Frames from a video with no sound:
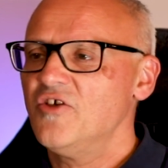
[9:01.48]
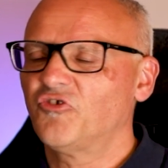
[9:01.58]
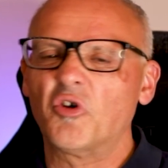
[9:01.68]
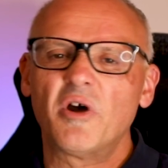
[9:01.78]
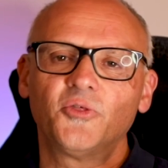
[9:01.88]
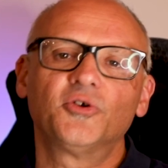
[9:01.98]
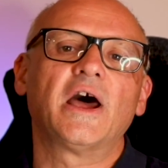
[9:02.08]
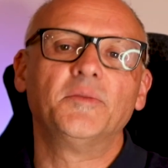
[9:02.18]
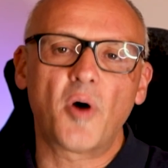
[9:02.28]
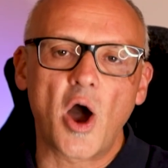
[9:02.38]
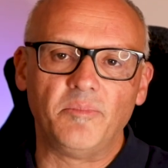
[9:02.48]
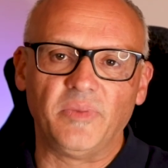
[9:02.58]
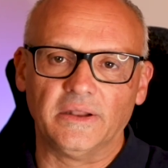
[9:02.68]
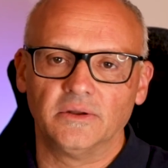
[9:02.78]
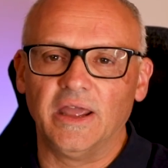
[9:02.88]
So I thought I'd pipe
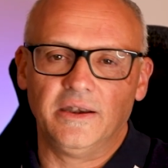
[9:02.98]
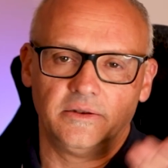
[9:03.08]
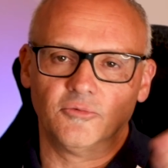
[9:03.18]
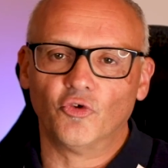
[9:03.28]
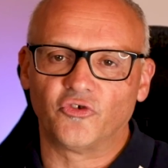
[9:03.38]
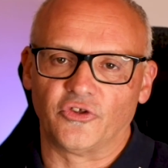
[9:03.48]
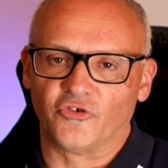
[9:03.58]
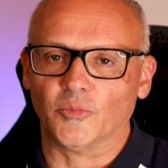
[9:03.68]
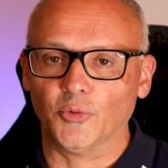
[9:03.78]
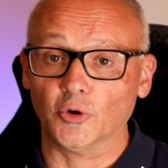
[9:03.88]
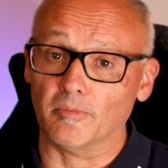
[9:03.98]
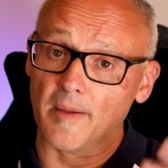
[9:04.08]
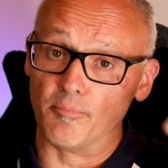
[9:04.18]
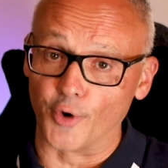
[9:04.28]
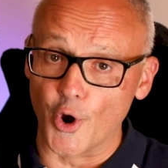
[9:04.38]
in, and also to support
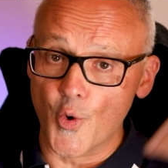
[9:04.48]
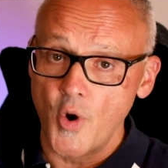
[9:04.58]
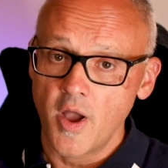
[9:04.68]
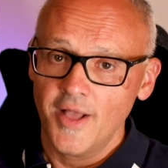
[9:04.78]
my bro.